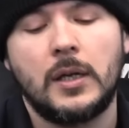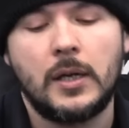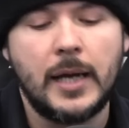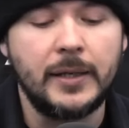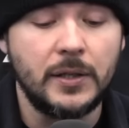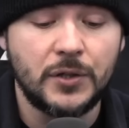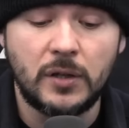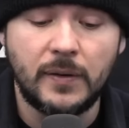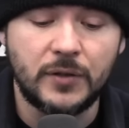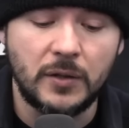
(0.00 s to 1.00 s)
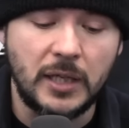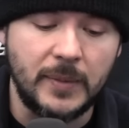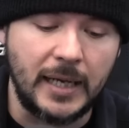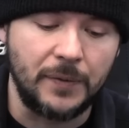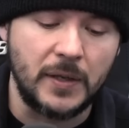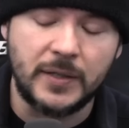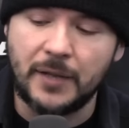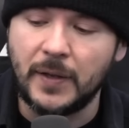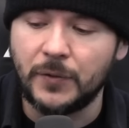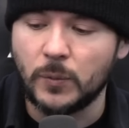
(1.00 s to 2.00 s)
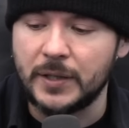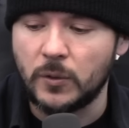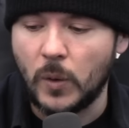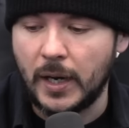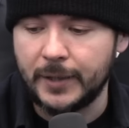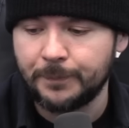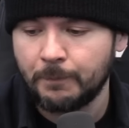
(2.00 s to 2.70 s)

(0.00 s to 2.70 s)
And conservatives don't seem to get this. And I think the reason why